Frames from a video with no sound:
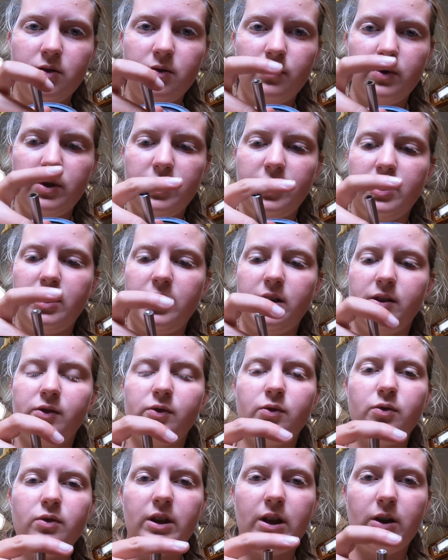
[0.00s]
the
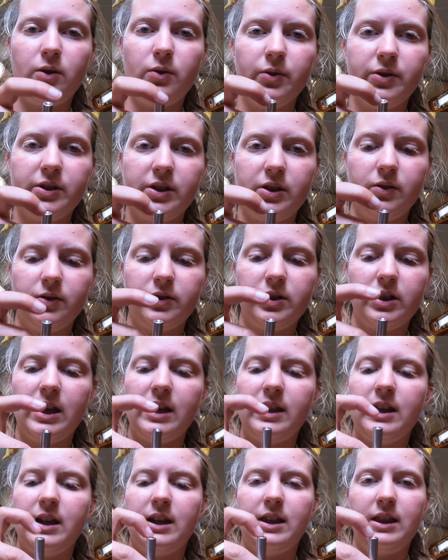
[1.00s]
screw that holds it all
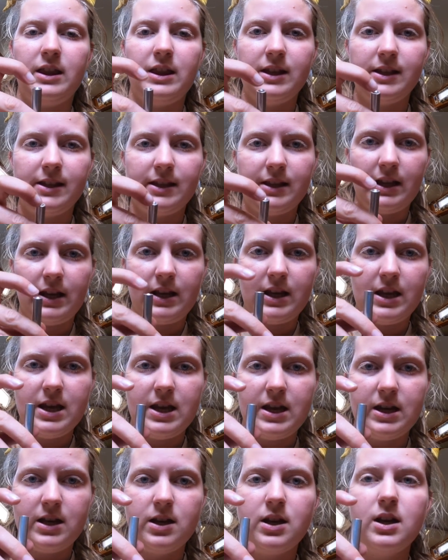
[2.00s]
together and this thing
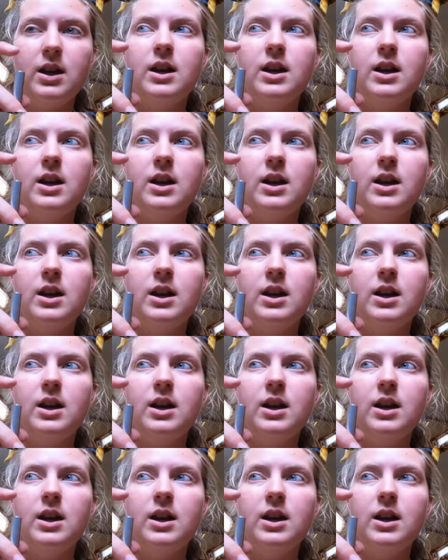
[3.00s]
here,